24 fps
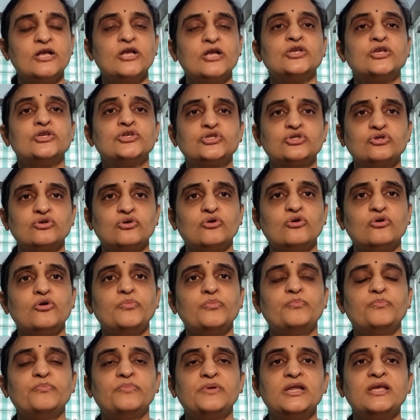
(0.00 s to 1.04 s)
so
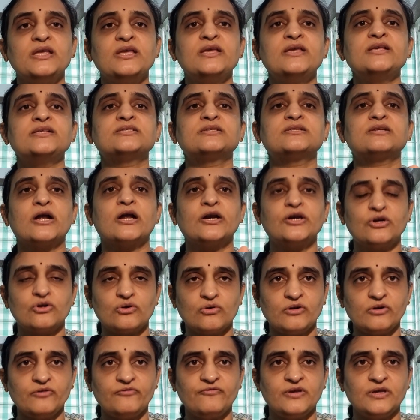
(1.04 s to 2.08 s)
please control
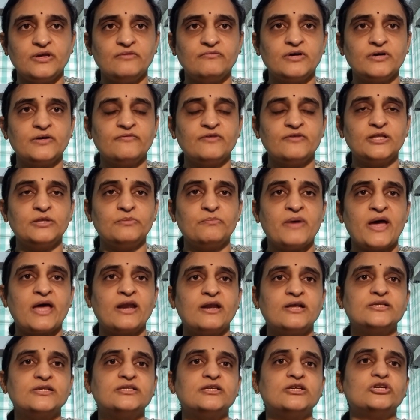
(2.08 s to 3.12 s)
fever with
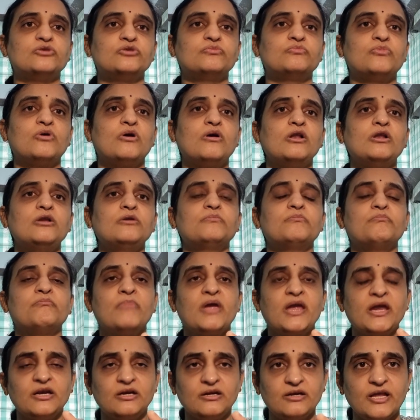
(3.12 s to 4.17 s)
paracetamol,
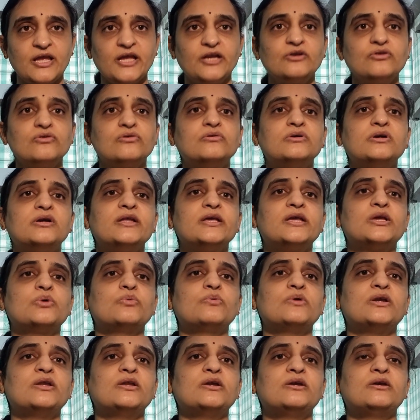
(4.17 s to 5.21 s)
maintain good
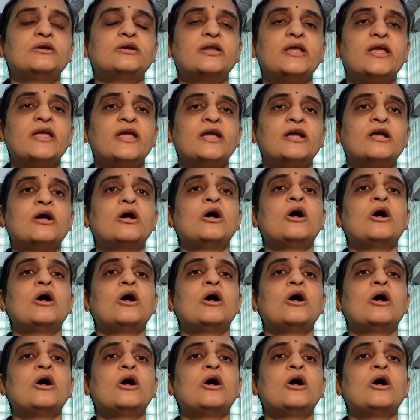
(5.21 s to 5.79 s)
liquid intake,